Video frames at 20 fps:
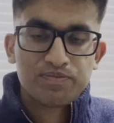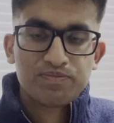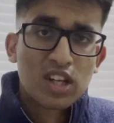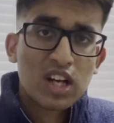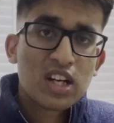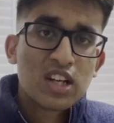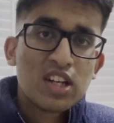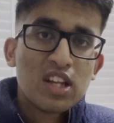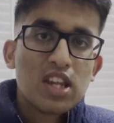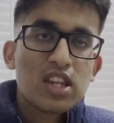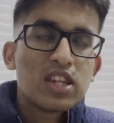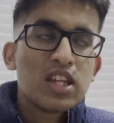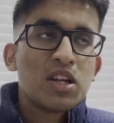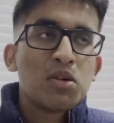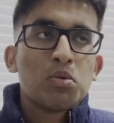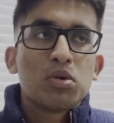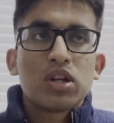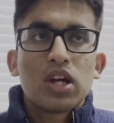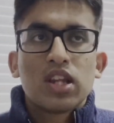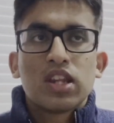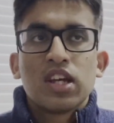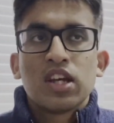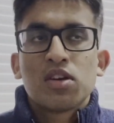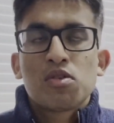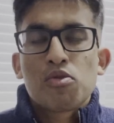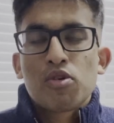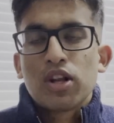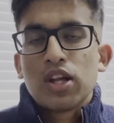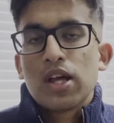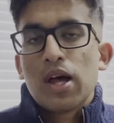Another thing which I think
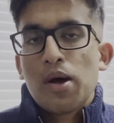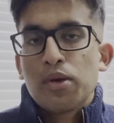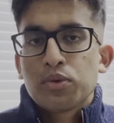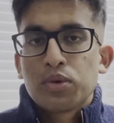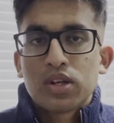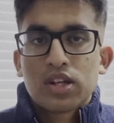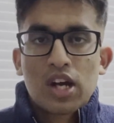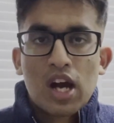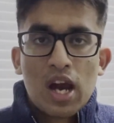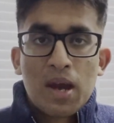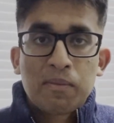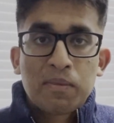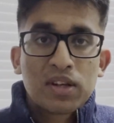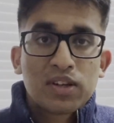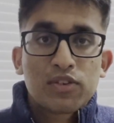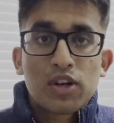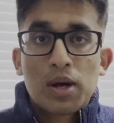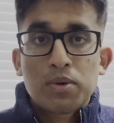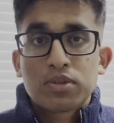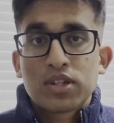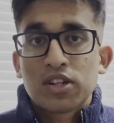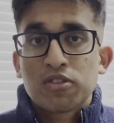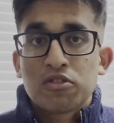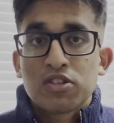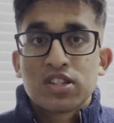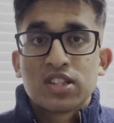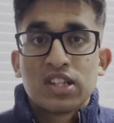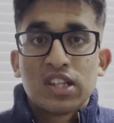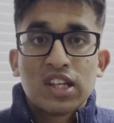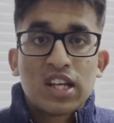really helps with timings for abstract
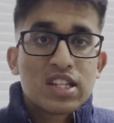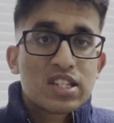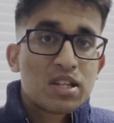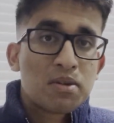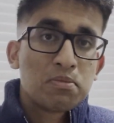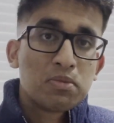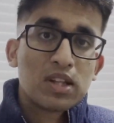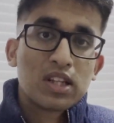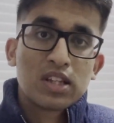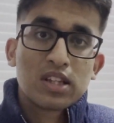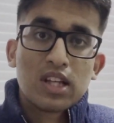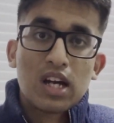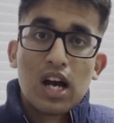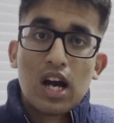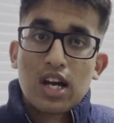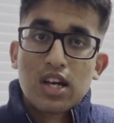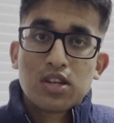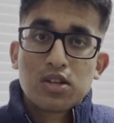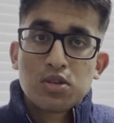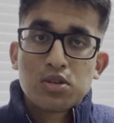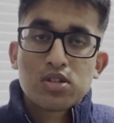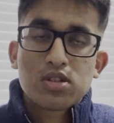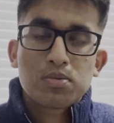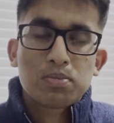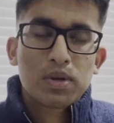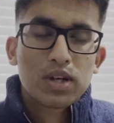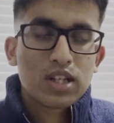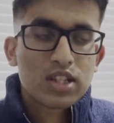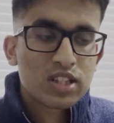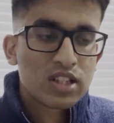reasoning, and something that I used
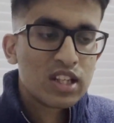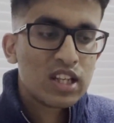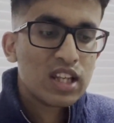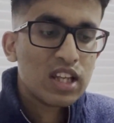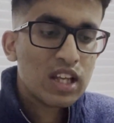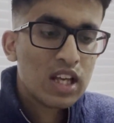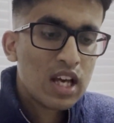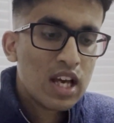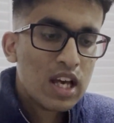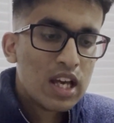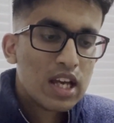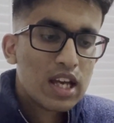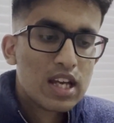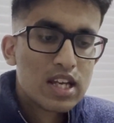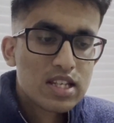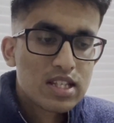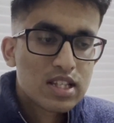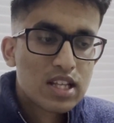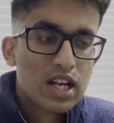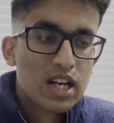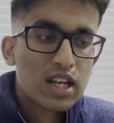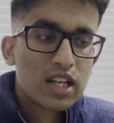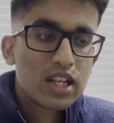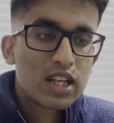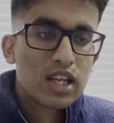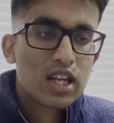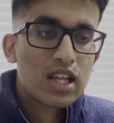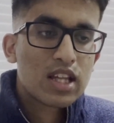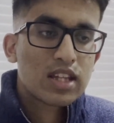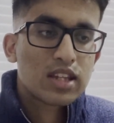personally, is the
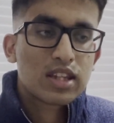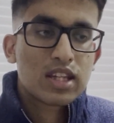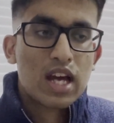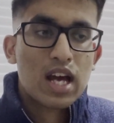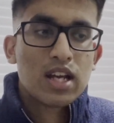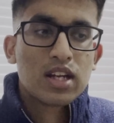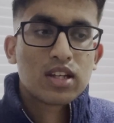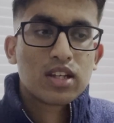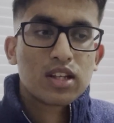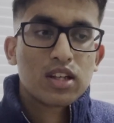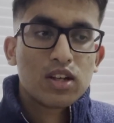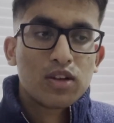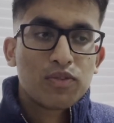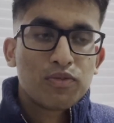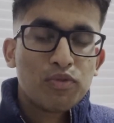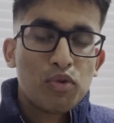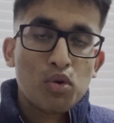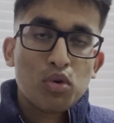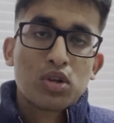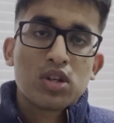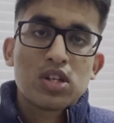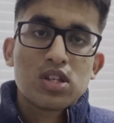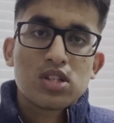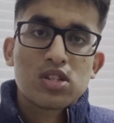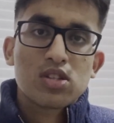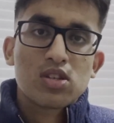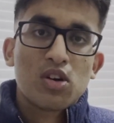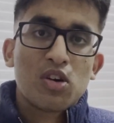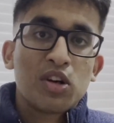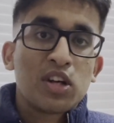idea that
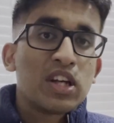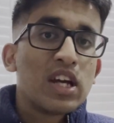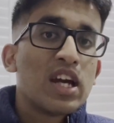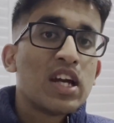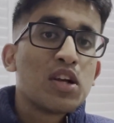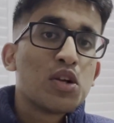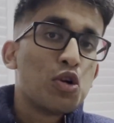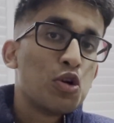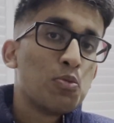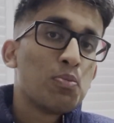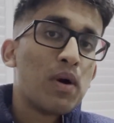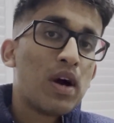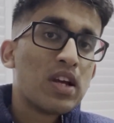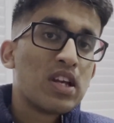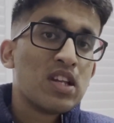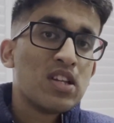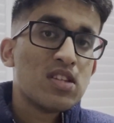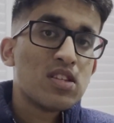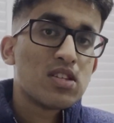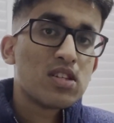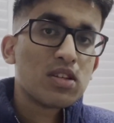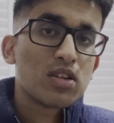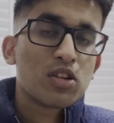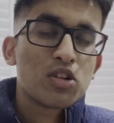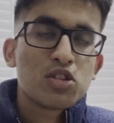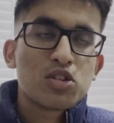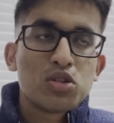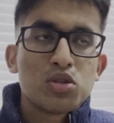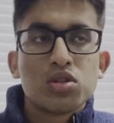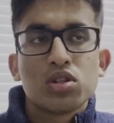focus on getting 2 patterns,
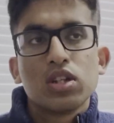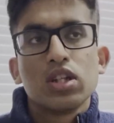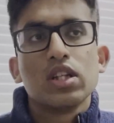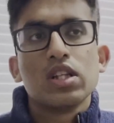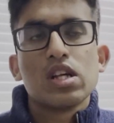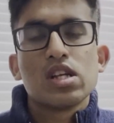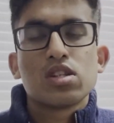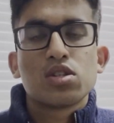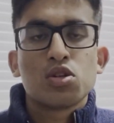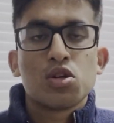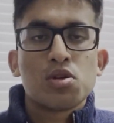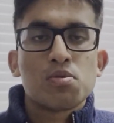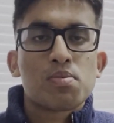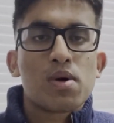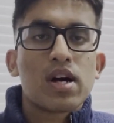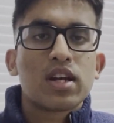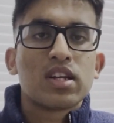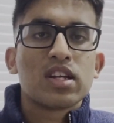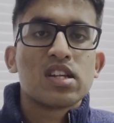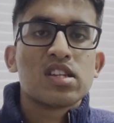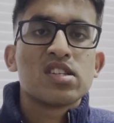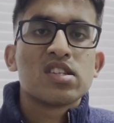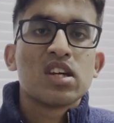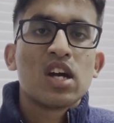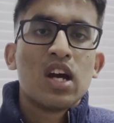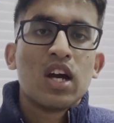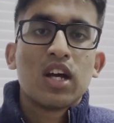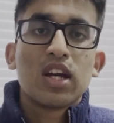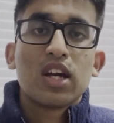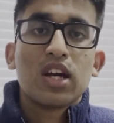because usually there's 2 patterns
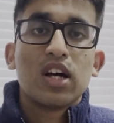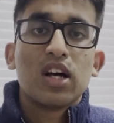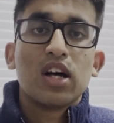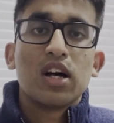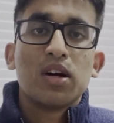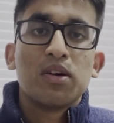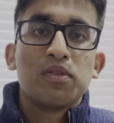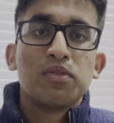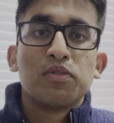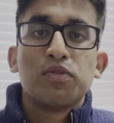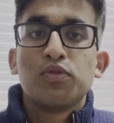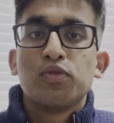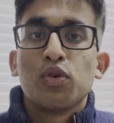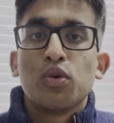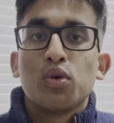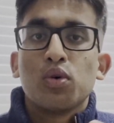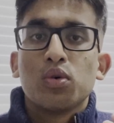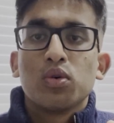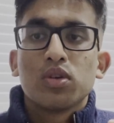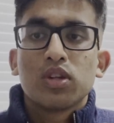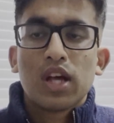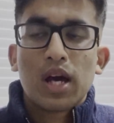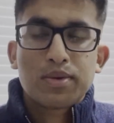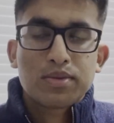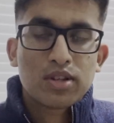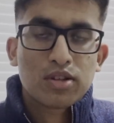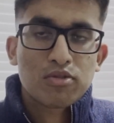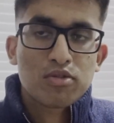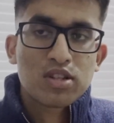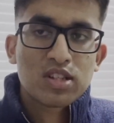for the
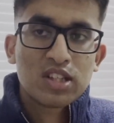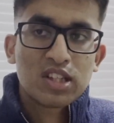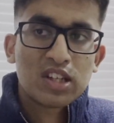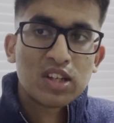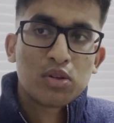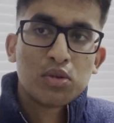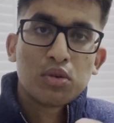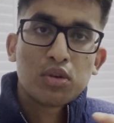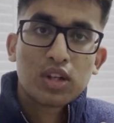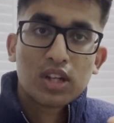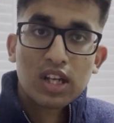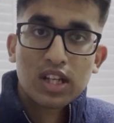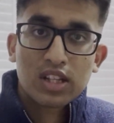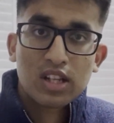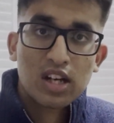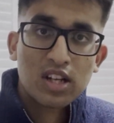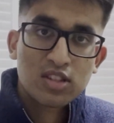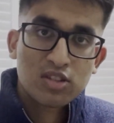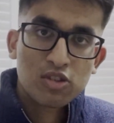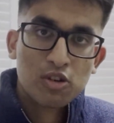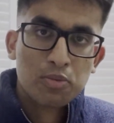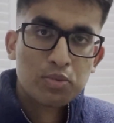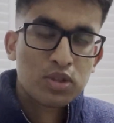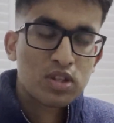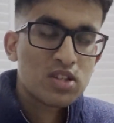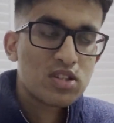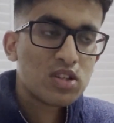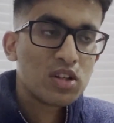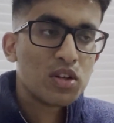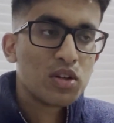abstract reasoning in order to get the answer option.
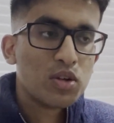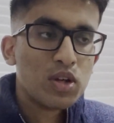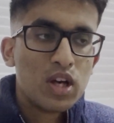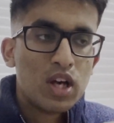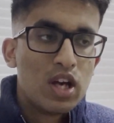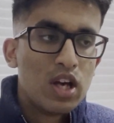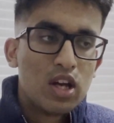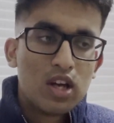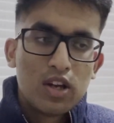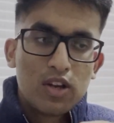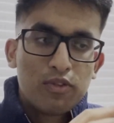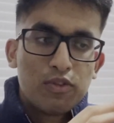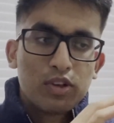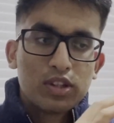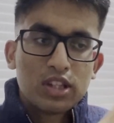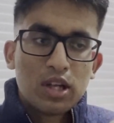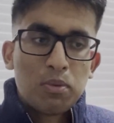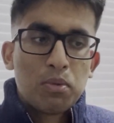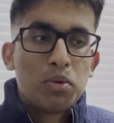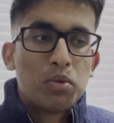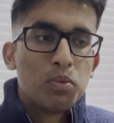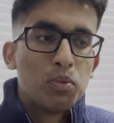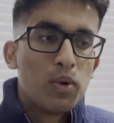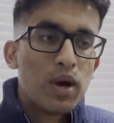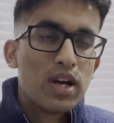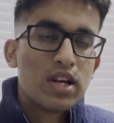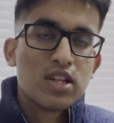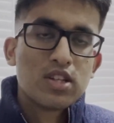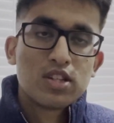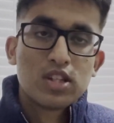So for example,
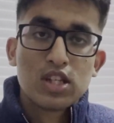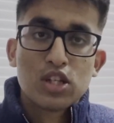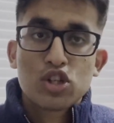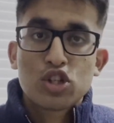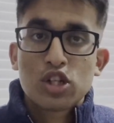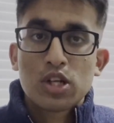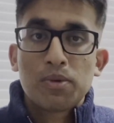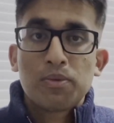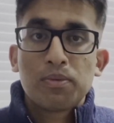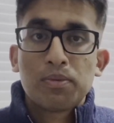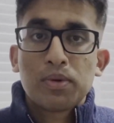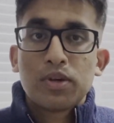where does this shape